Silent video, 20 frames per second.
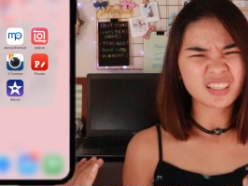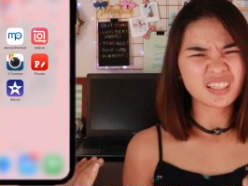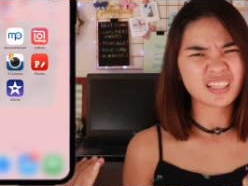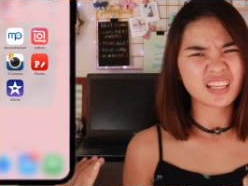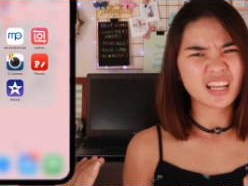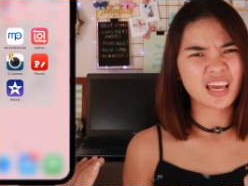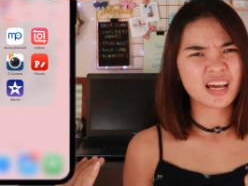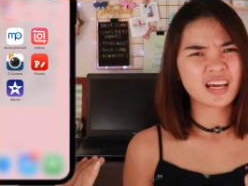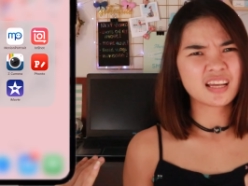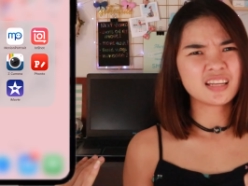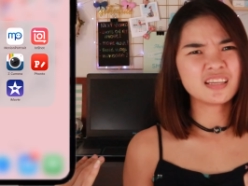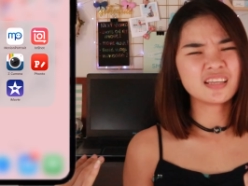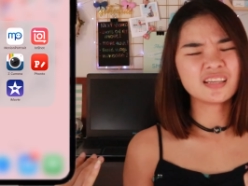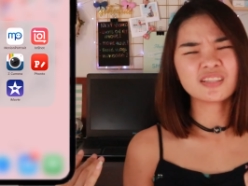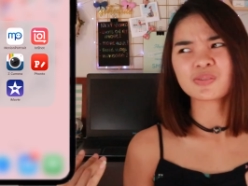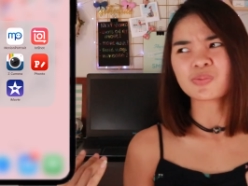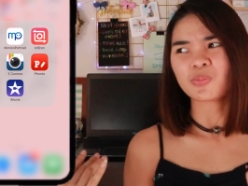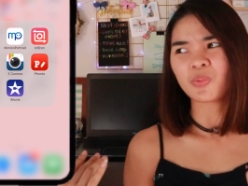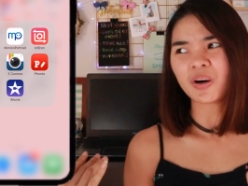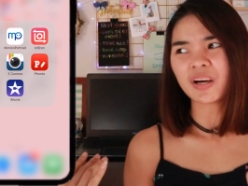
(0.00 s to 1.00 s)
it
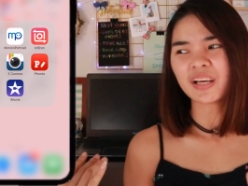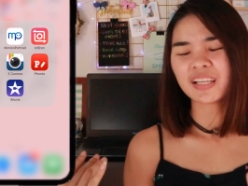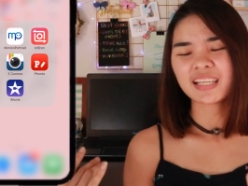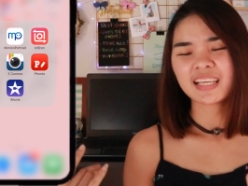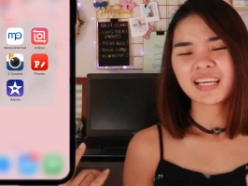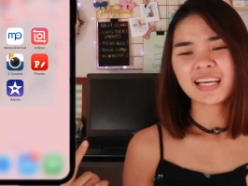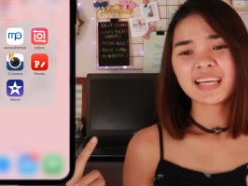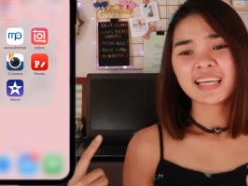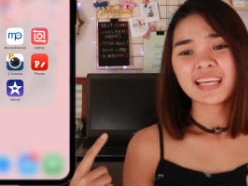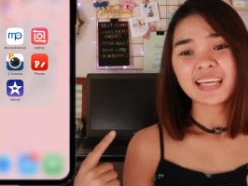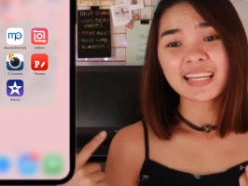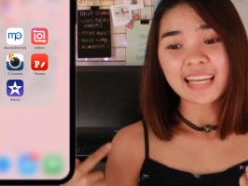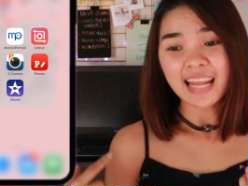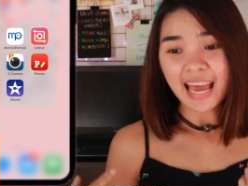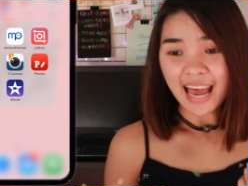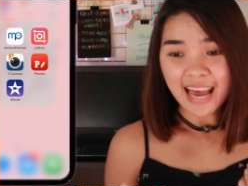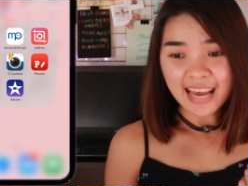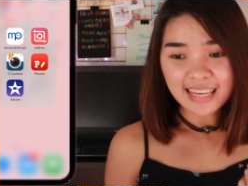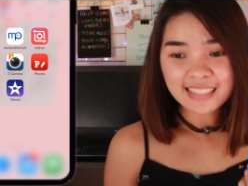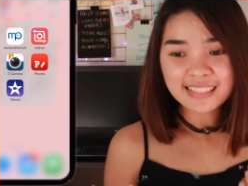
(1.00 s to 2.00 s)
adds what
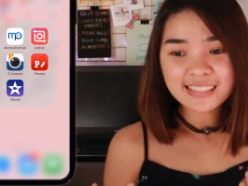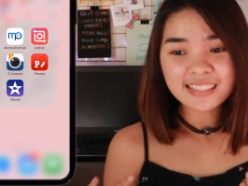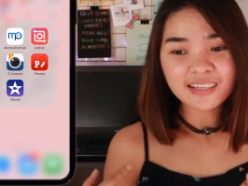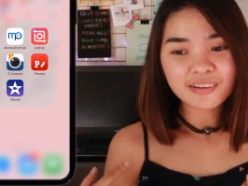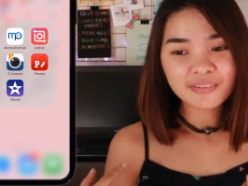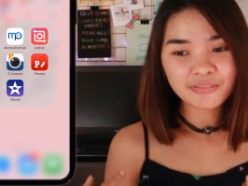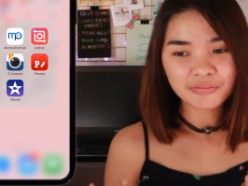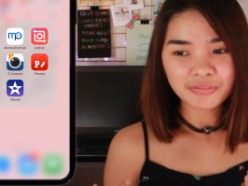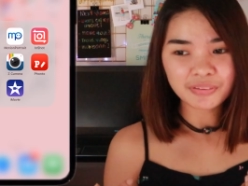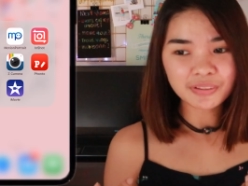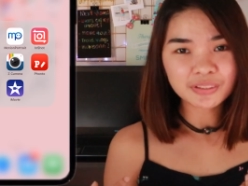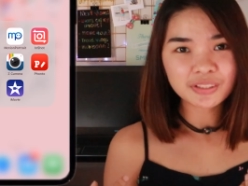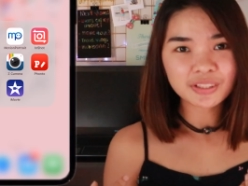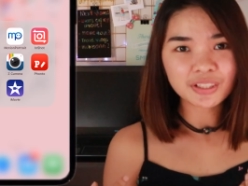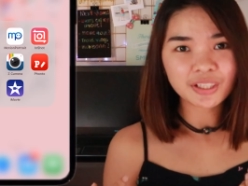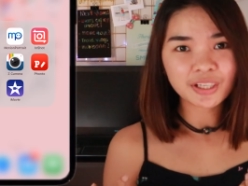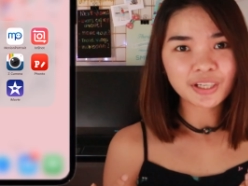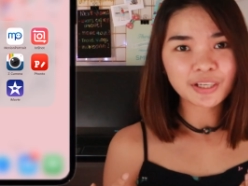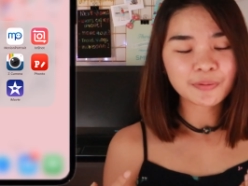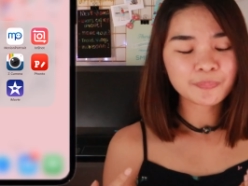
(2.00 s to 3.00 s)
it adds a
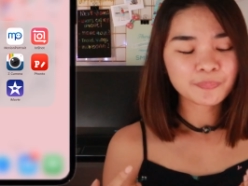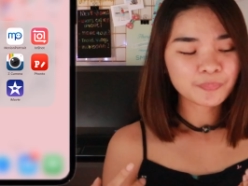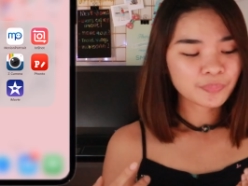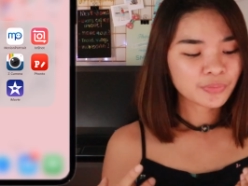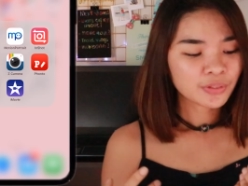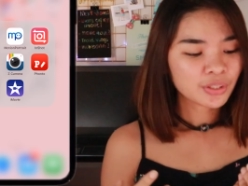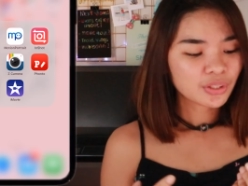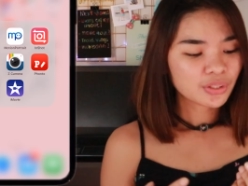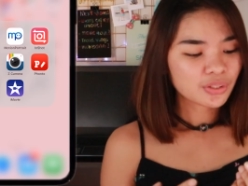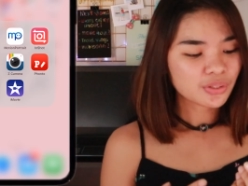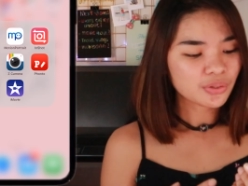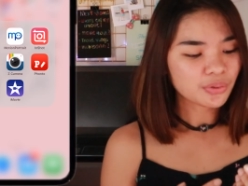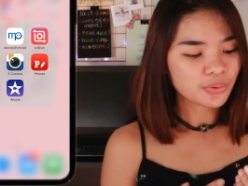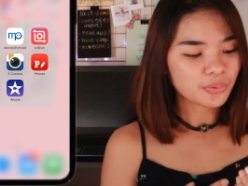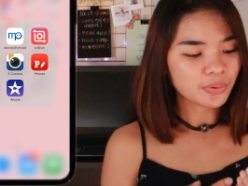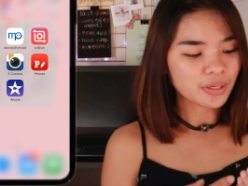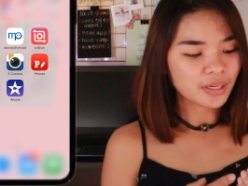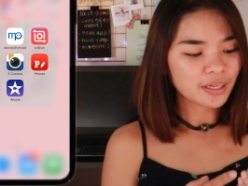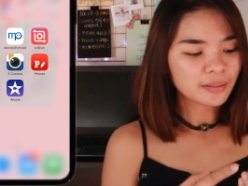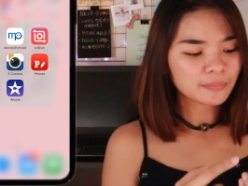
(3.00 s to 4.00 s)
filter
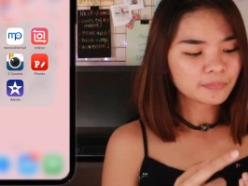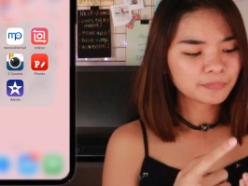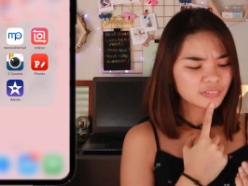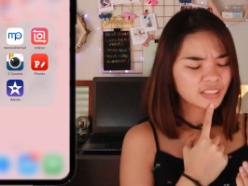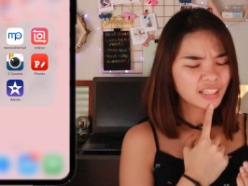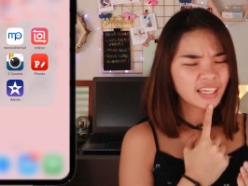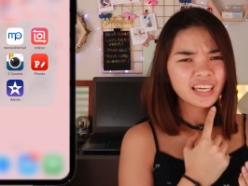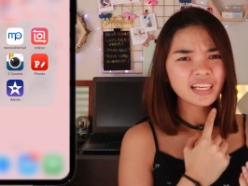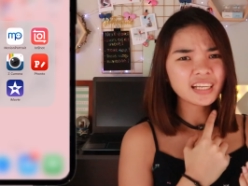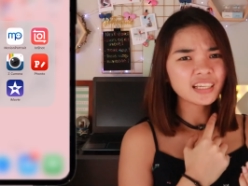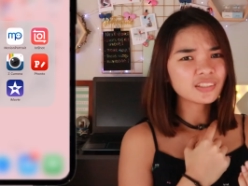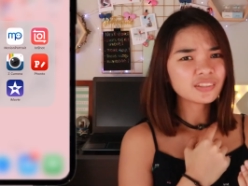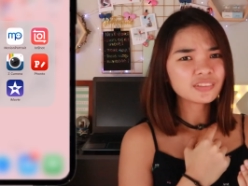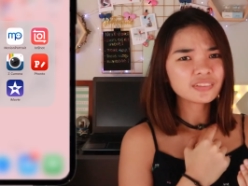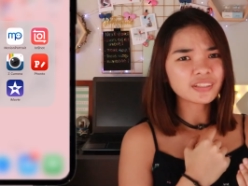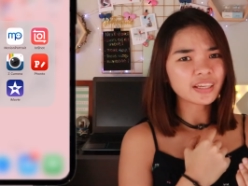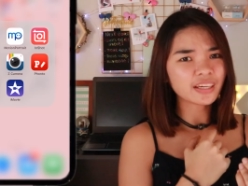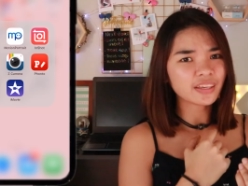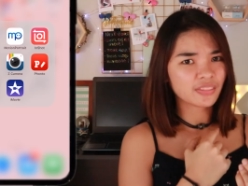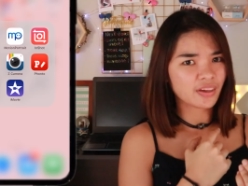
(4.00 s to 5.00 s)
to it, and I
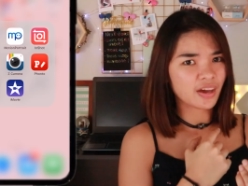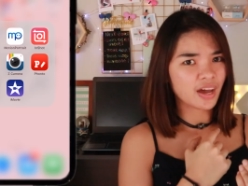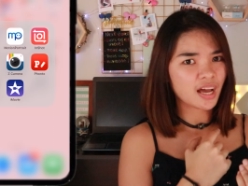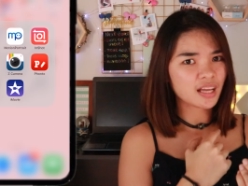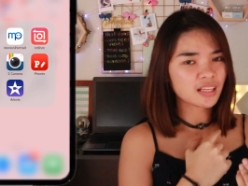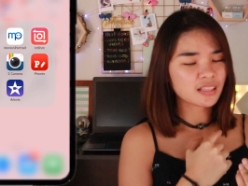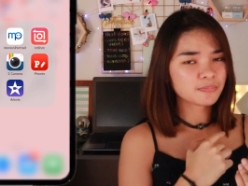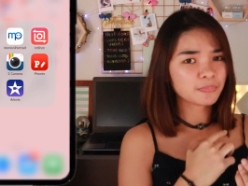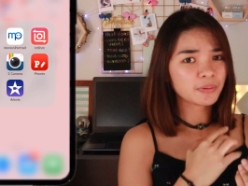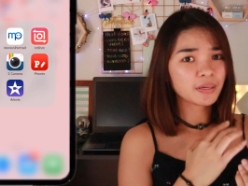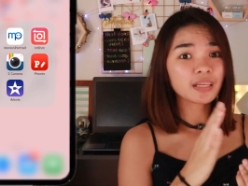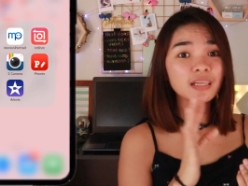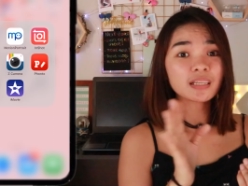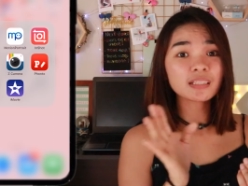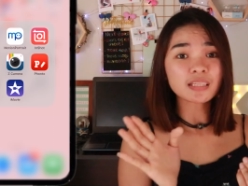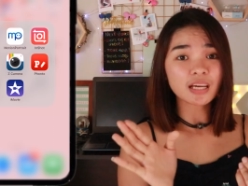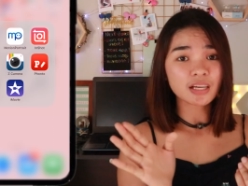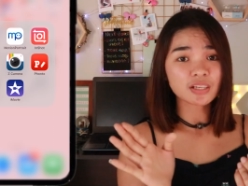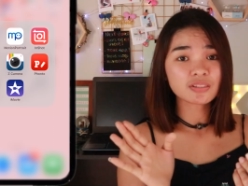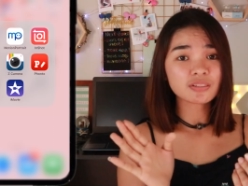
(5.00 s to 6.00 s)
don't like that. But
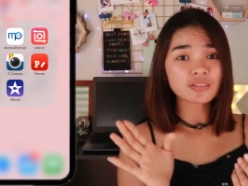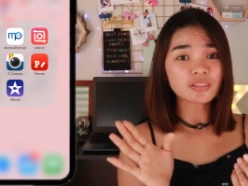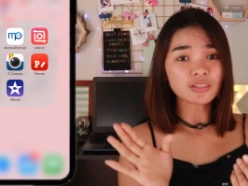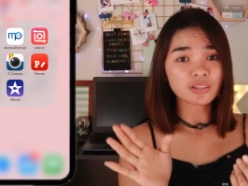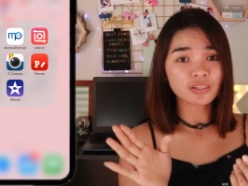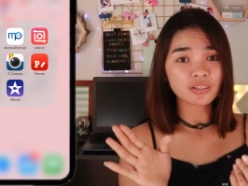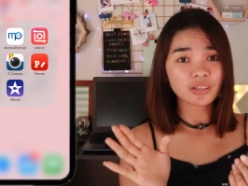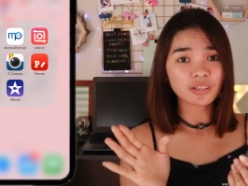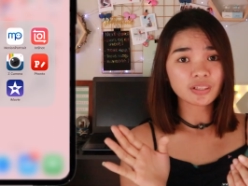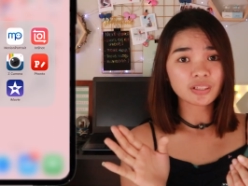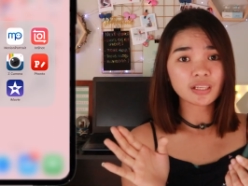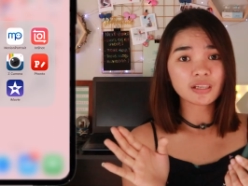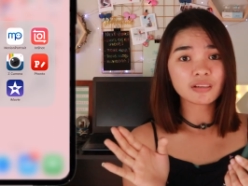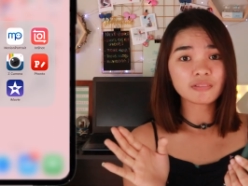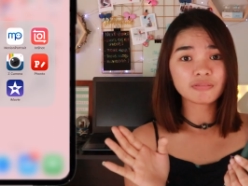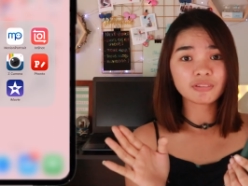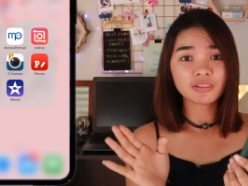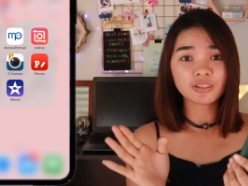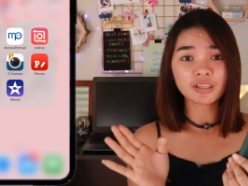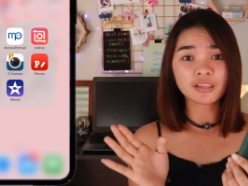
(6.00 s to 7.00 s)
it's actually good
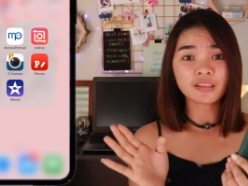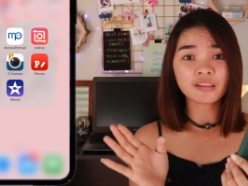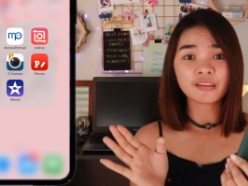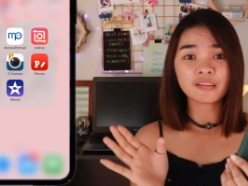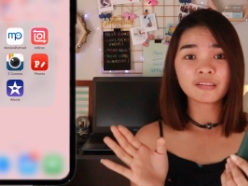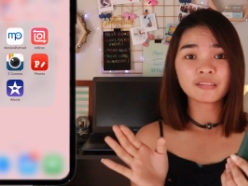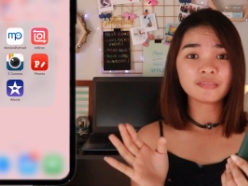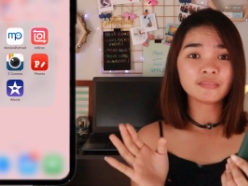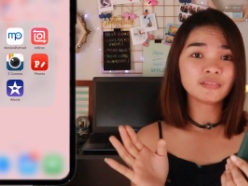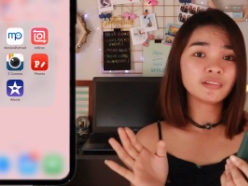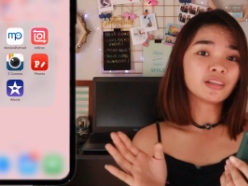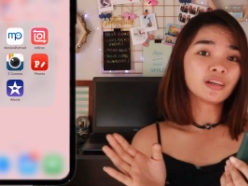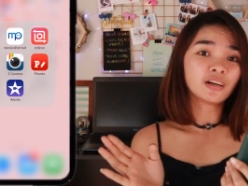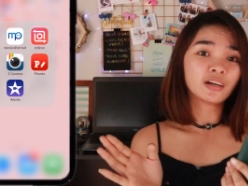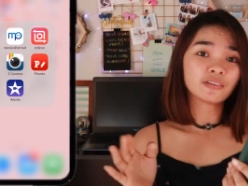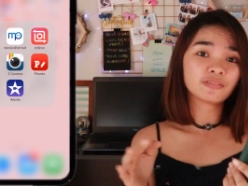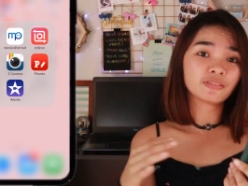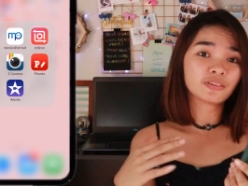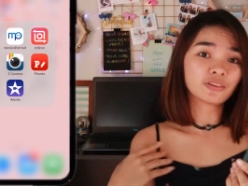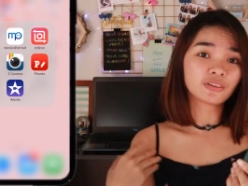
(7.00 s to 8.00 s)
if you can, you know,
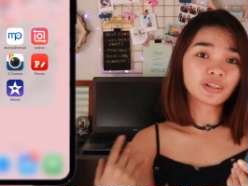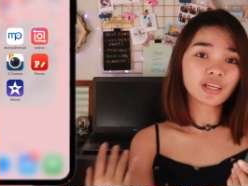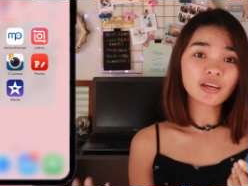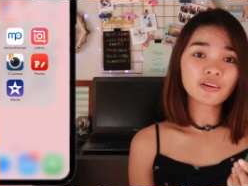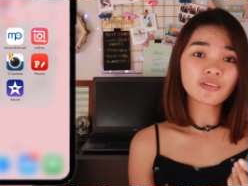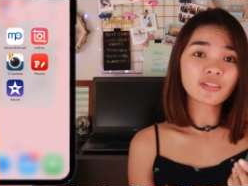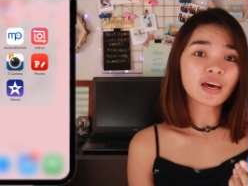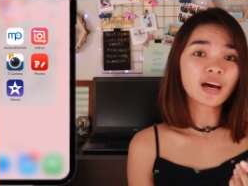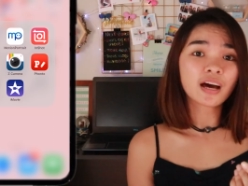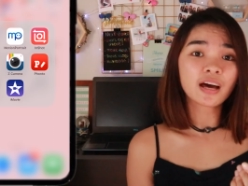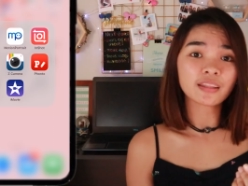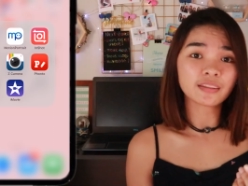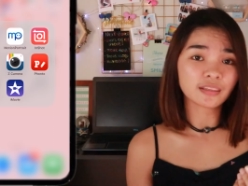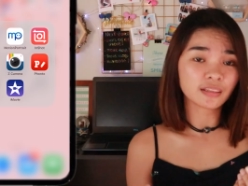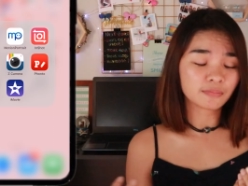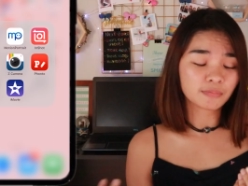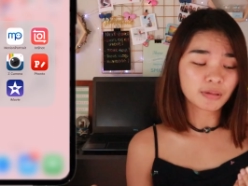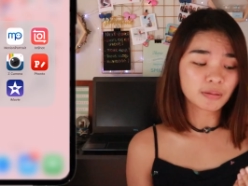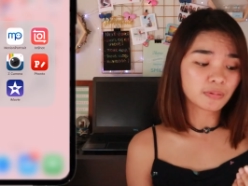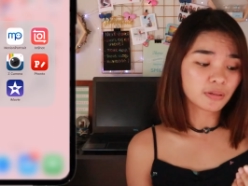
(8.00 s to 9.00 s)
if you're okay with that,
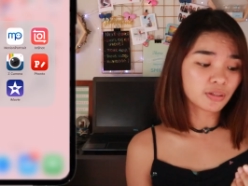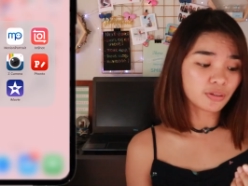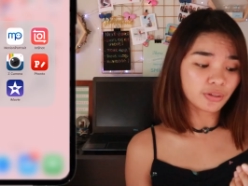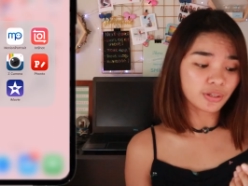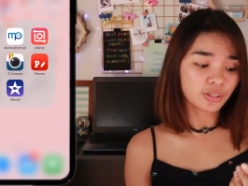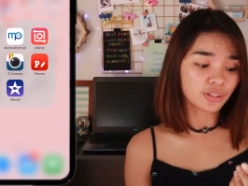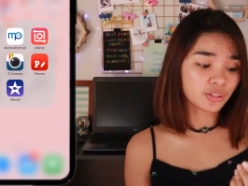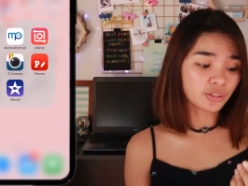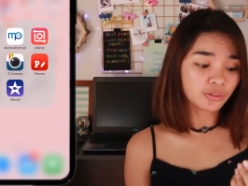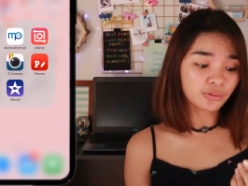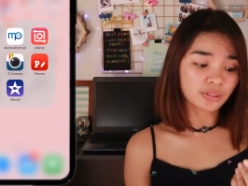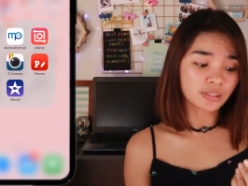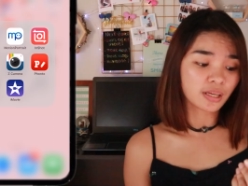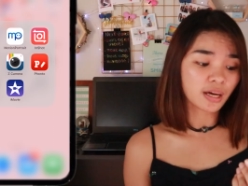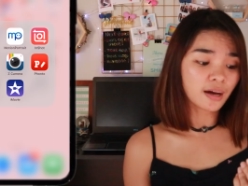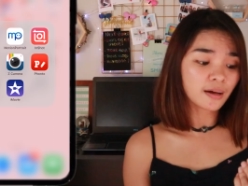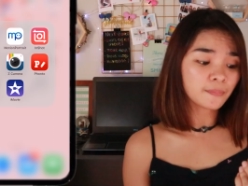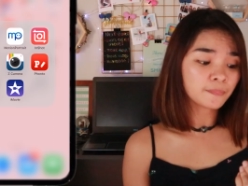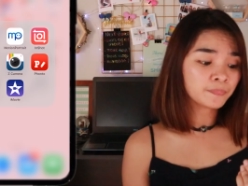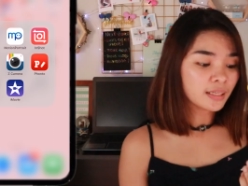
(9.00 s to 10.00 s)
then maybe you can use
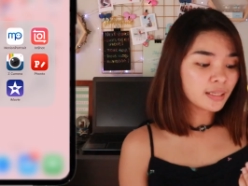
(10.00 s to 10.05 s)
that.